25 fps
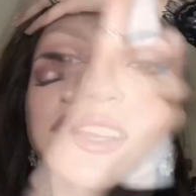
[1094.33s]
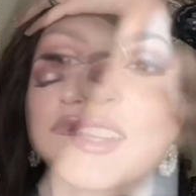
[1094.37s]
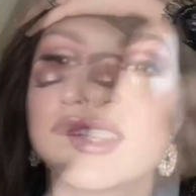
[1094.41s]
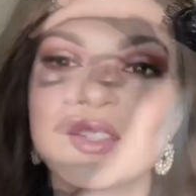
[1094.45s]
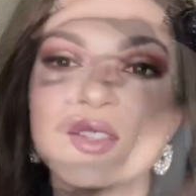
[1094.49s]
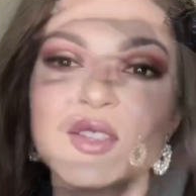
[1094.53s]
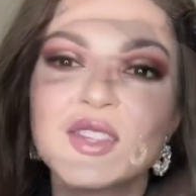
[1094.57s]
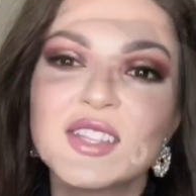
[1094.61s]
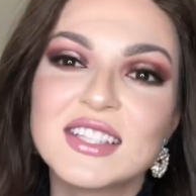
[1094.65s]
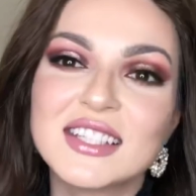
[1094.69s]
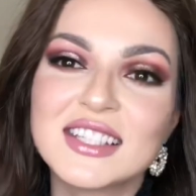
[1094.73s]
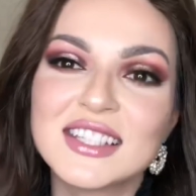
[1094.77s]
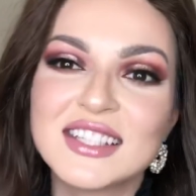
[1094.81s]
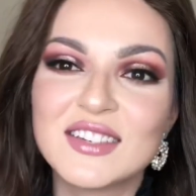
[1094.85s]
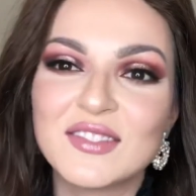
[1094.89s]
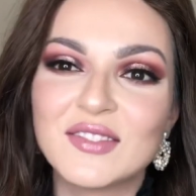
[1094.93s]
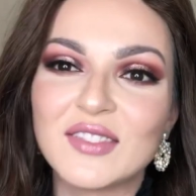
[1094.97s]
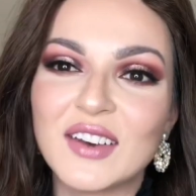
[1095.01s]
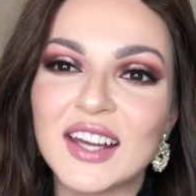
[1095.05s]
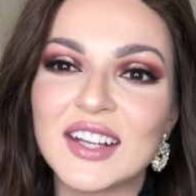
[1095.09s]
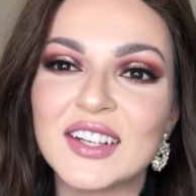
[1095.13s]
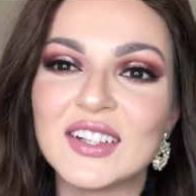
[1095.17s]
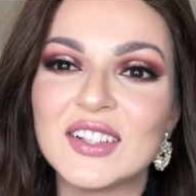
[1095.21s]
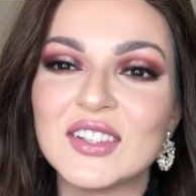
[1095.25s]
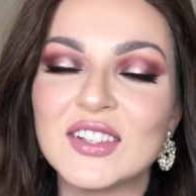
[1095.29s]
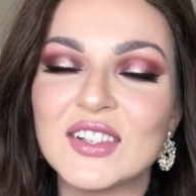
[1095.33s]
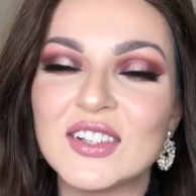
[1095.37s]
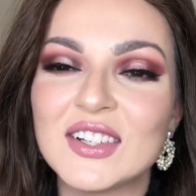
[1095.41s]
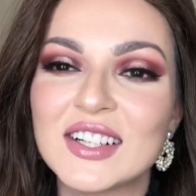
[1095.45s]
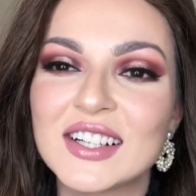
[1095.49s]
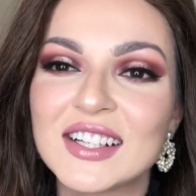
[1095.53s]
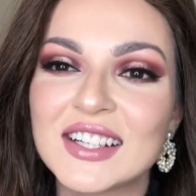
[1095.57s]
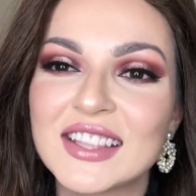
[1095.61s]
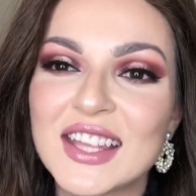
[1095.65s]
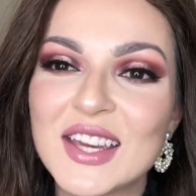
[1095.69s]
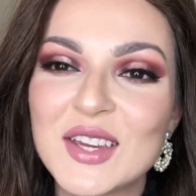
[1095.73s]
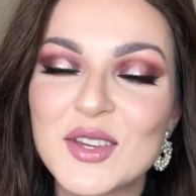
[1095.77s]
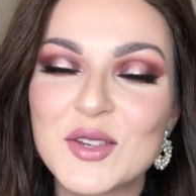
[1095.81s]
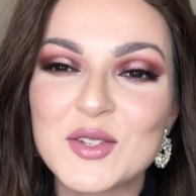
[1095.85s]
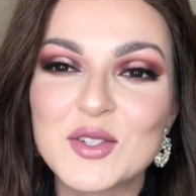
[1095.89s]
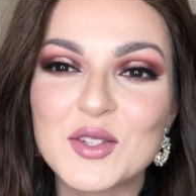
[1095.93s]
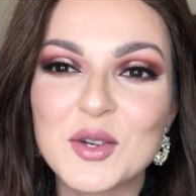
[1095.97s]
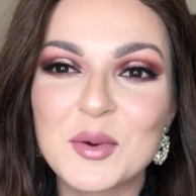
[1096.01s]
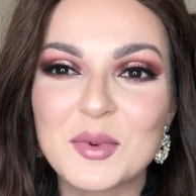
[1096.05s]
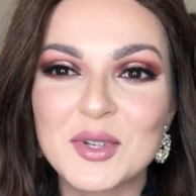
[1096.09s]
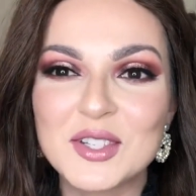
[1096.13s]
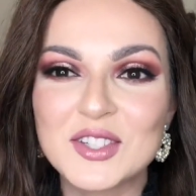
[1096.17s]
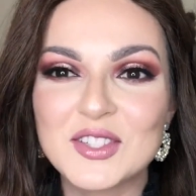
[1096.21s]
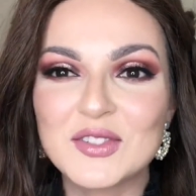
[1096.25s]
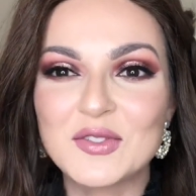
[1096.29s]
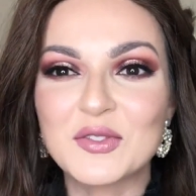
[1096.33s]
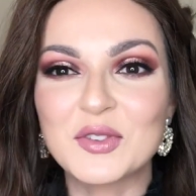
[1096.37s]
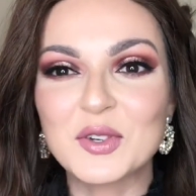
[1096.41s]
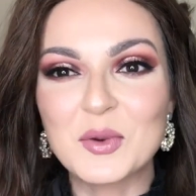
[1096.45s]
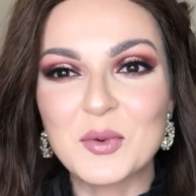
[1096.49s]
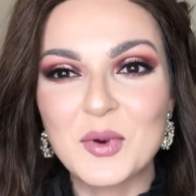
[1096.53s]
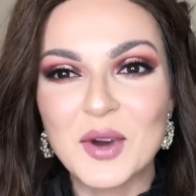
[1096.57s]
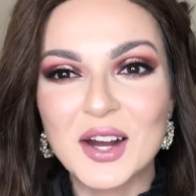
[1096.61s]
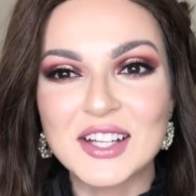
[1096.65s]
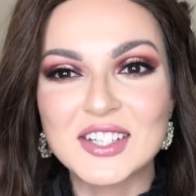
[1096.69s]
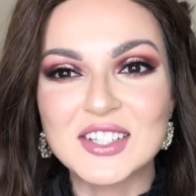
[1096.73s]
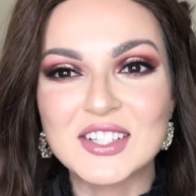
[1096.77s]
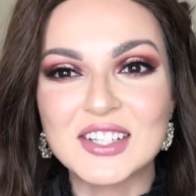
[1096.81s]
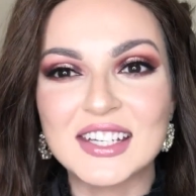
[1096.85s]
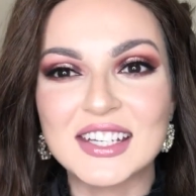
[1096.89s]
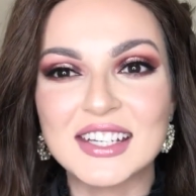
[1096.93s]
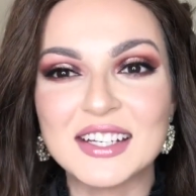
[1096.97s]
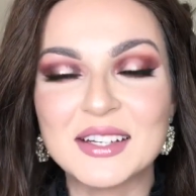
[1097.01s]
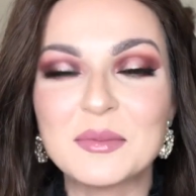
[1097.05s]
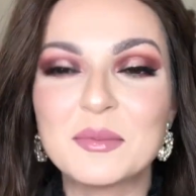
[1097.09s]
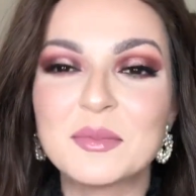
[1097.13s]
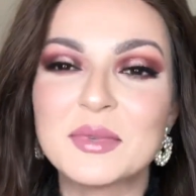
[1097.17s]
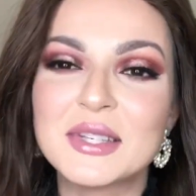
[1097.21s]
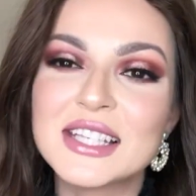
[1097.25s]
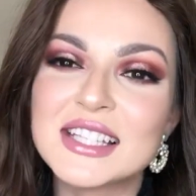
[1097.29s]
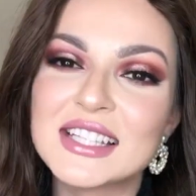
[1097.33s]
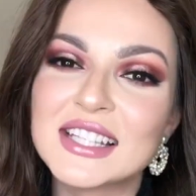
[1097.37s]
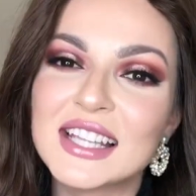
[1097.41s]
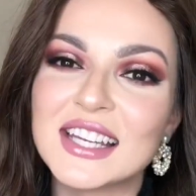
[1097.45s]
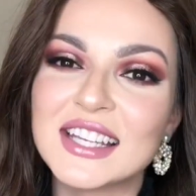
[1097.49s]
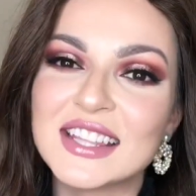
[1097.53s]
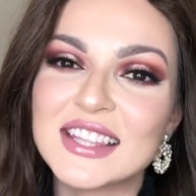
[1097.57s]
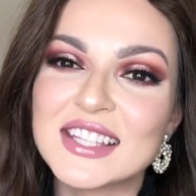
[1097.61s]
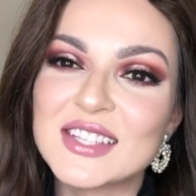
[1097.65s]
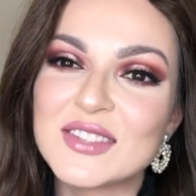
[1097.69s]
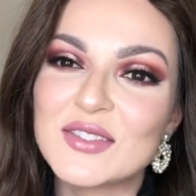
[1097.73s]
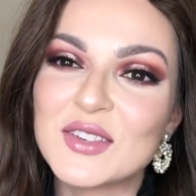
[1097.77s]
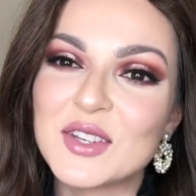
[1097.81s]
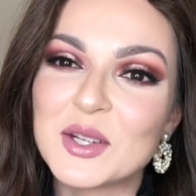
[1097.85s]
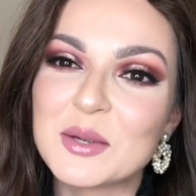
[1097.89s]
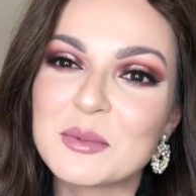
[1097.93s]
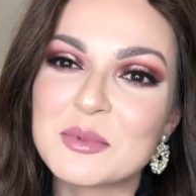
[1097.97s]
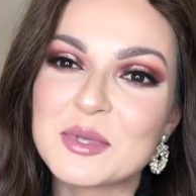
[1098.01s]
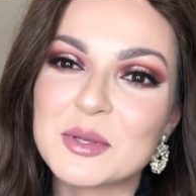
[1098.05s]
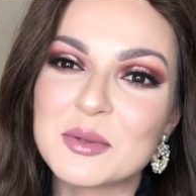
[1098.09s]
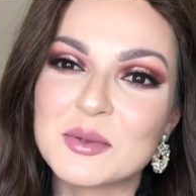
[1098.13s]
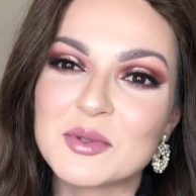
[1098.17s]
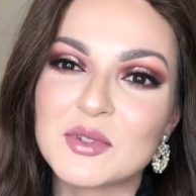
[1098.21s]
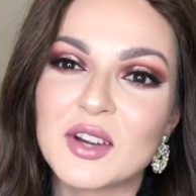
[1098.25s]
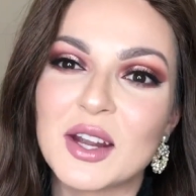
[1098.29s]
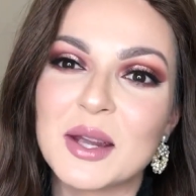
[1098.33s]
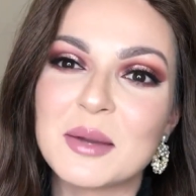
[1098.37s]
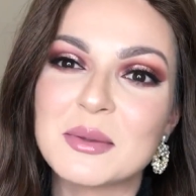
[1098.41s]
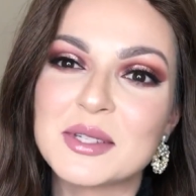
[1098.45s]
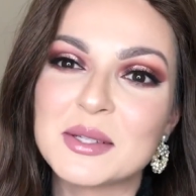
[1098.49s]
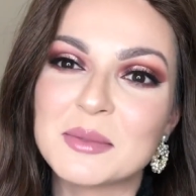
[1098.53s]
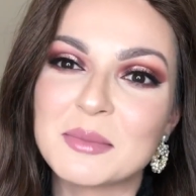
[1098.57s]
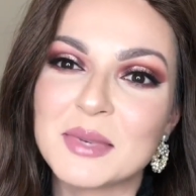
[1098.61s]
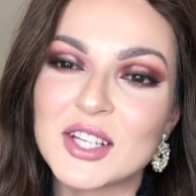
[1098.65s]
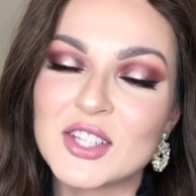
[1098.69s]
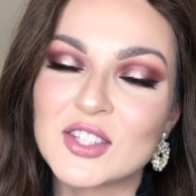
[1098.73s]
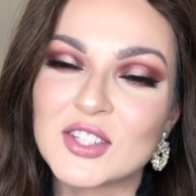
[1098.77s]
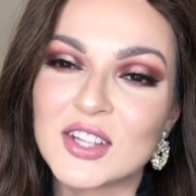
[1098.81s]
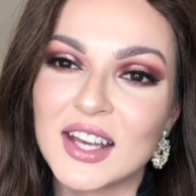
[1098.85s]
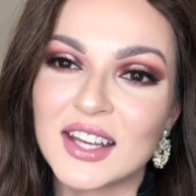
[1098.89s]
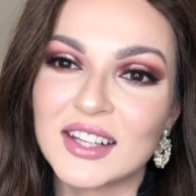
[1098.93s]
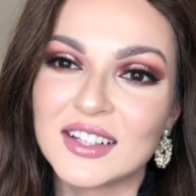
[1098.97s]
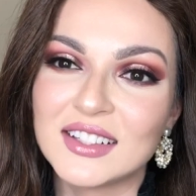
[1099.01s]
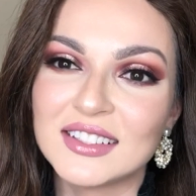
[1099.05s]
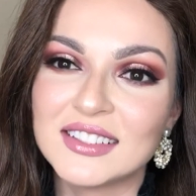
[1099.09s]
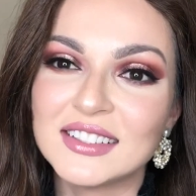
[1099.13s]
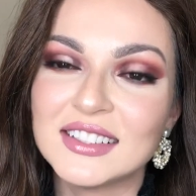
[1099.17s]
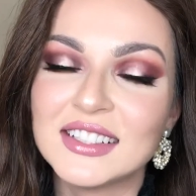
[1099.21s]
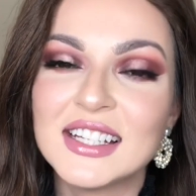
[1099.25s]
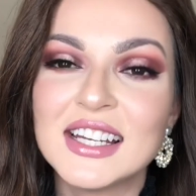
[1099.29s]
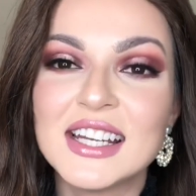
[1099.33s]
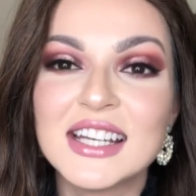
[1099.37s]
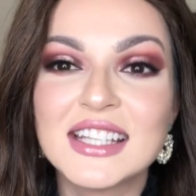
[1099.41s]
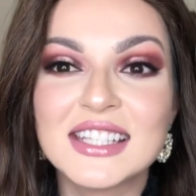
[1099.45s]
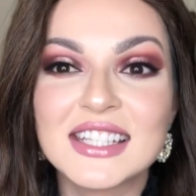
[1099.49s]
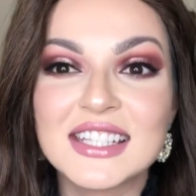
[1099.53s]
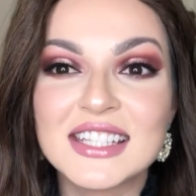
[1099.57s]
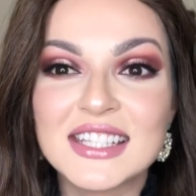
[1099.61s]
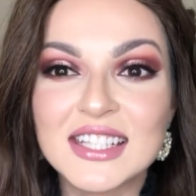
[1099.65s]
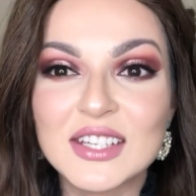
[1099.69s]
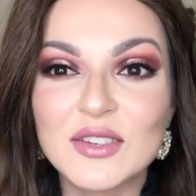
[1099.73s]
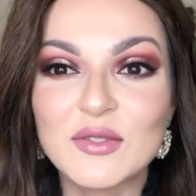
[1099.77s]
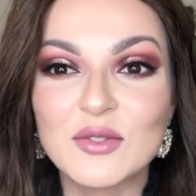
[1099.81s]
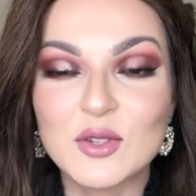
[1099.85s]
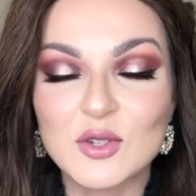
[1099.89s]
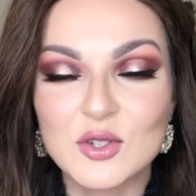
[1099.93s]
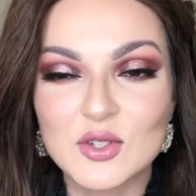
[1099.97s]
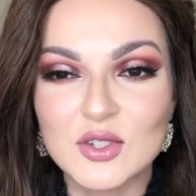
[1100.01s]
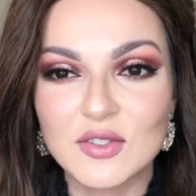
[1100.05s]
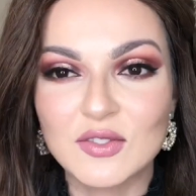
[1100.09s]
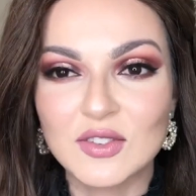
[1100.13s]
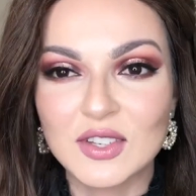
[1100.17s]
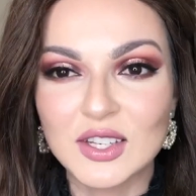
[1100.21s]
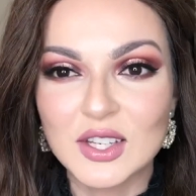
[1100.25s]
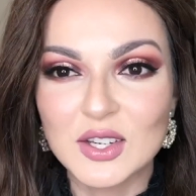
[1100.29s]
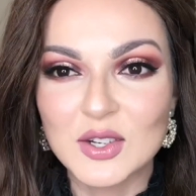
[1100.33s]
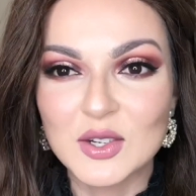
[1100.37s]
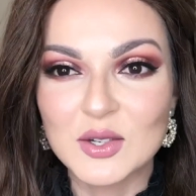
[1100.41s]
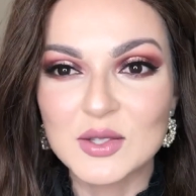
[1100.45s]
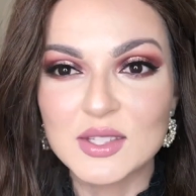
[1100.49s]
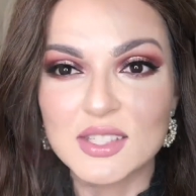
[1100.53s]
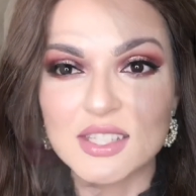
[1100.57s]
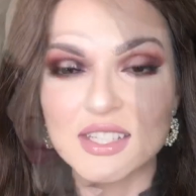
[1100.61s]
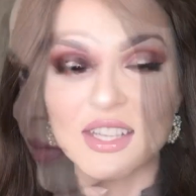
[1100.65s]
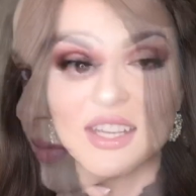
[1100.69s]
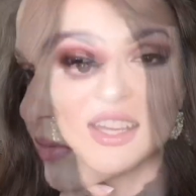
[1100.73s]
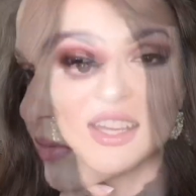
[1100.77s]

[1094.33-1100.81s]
So this is the final look. Thank you so much for watching. Please like this video and subscribe to my channel to see future videos.